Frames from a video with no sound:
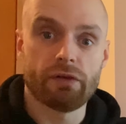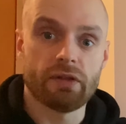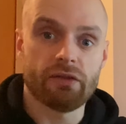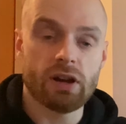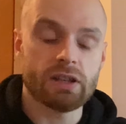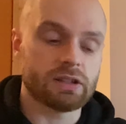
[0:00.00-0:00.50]
your
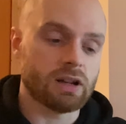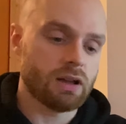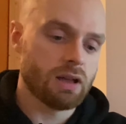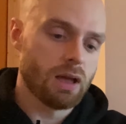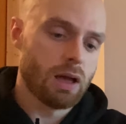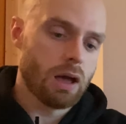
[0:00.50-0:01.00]
visor.
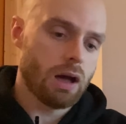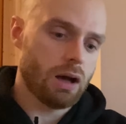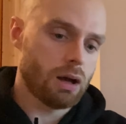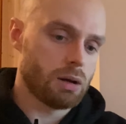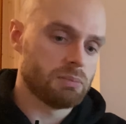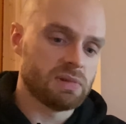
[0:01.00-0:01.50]

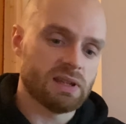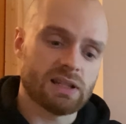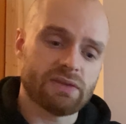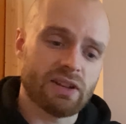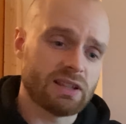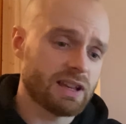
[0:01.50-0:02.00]
That's
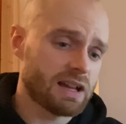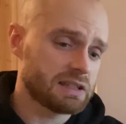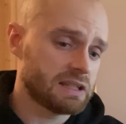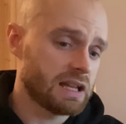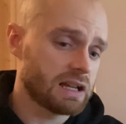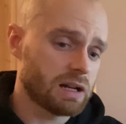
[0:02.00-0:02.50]

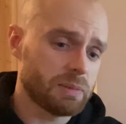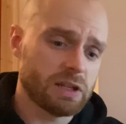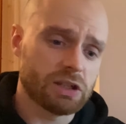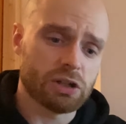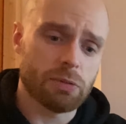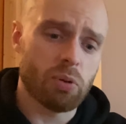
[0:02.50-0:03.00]
fantastic. I
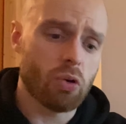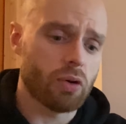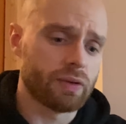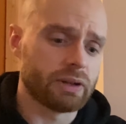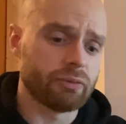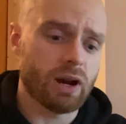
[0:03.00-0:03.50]
mean,
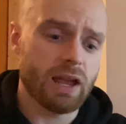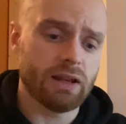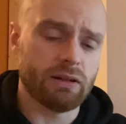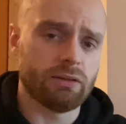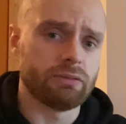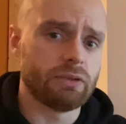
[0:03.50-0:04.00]
pouring
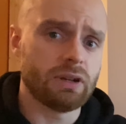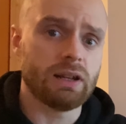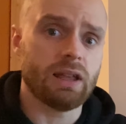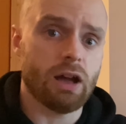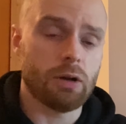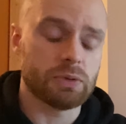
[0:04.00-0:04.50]
rain
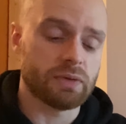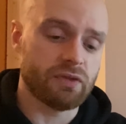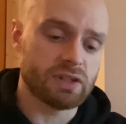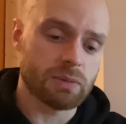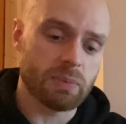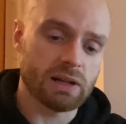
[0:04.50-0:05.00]
really helps with
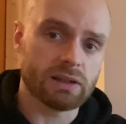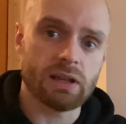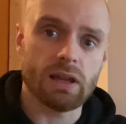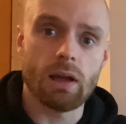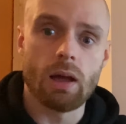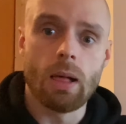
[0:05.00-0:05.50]

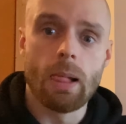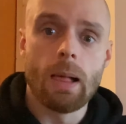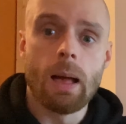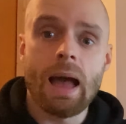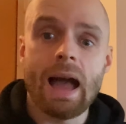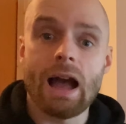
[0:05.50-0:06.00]
visibility.
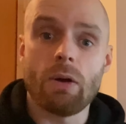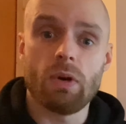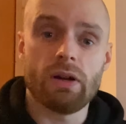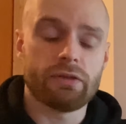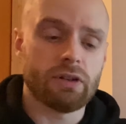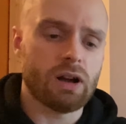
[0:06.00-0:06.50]

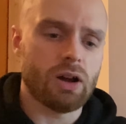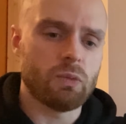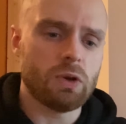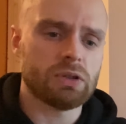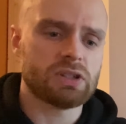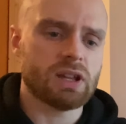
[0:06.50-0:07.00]
However, I
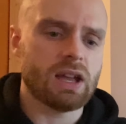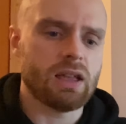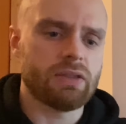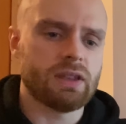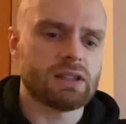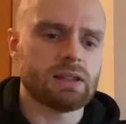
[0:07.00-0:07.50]
will
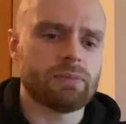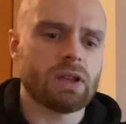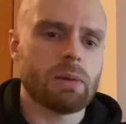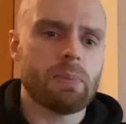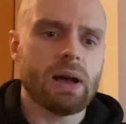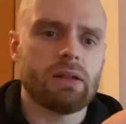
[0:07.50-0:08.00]
say there's something
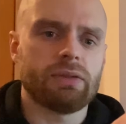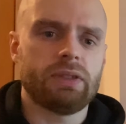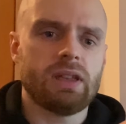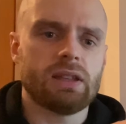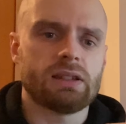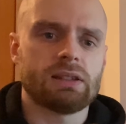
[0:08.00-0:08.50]
about
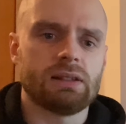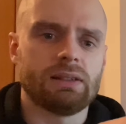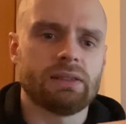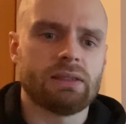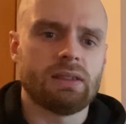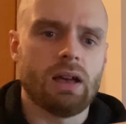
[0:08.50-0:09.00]
this
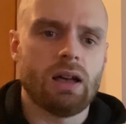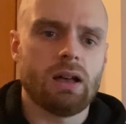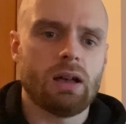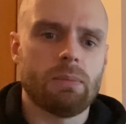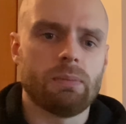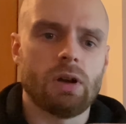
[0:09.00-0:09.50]

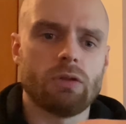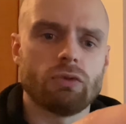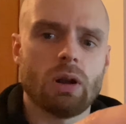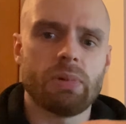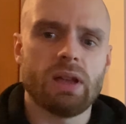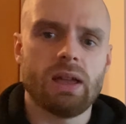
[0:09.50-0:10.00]

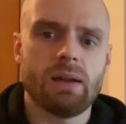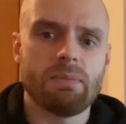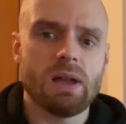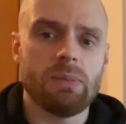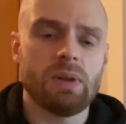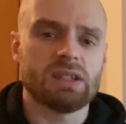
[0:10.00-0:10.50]
rubber here,
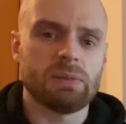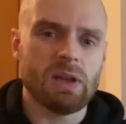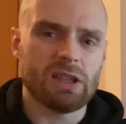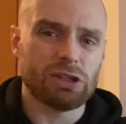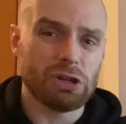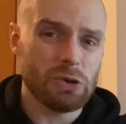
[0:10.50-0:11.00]
maybe it's a
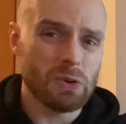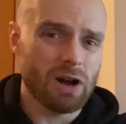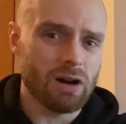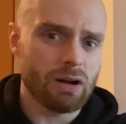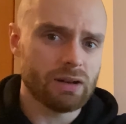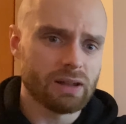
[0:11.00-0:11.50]
bit too
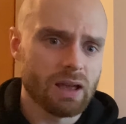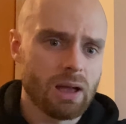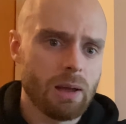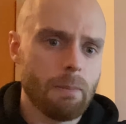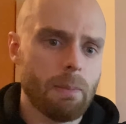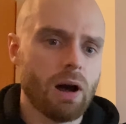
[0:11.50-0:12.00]
hard,
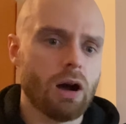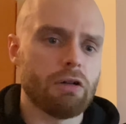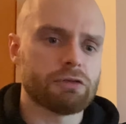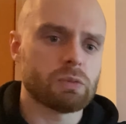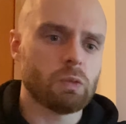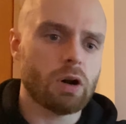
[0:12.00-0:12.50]
but
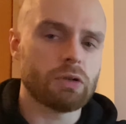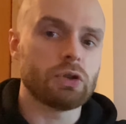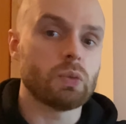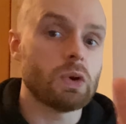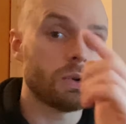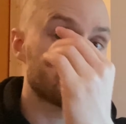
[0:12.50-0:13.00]
after a while
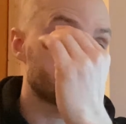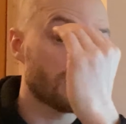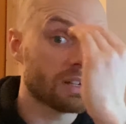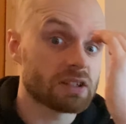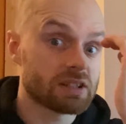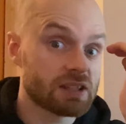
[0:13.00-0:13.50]
you will
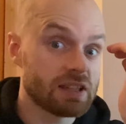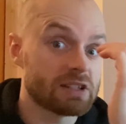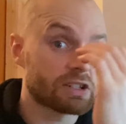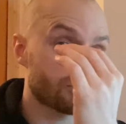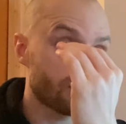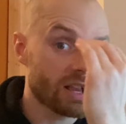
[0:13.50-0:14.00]
start to see
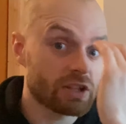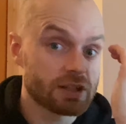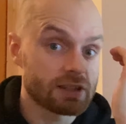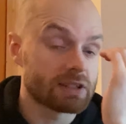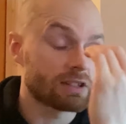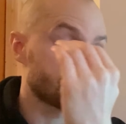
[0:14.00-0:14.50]

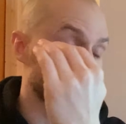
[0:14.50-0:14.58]
scratches,